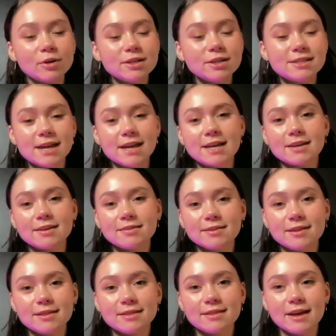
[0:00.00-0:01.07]
I want to say
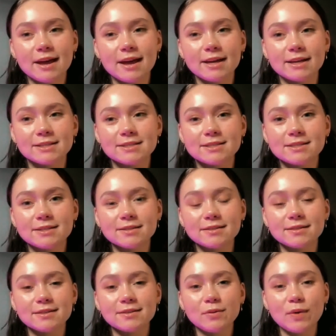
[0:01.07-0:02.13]
that
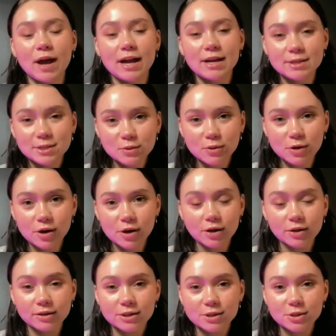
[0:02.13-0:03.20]
as you are
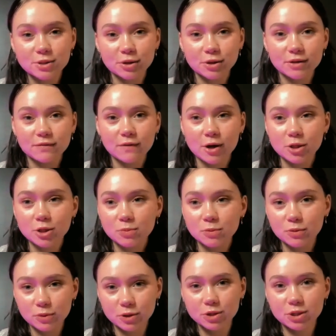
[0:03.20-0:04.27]
on this journey of
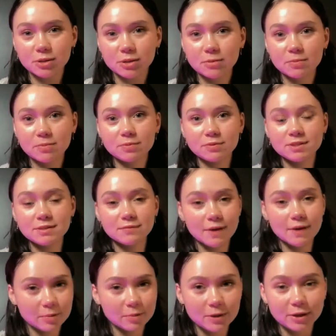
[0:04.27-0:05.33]
entrepreneurship,
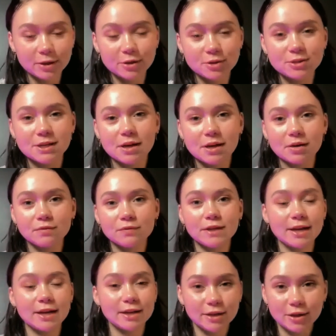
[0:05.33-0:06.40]
developing yourself,
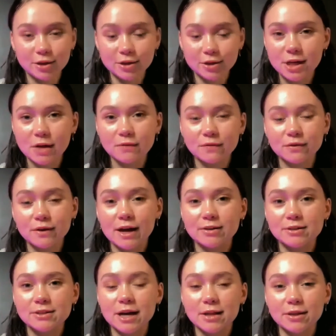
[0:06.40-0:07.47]
getting yourself
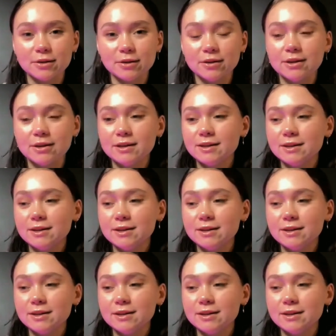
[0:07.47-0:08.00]
around other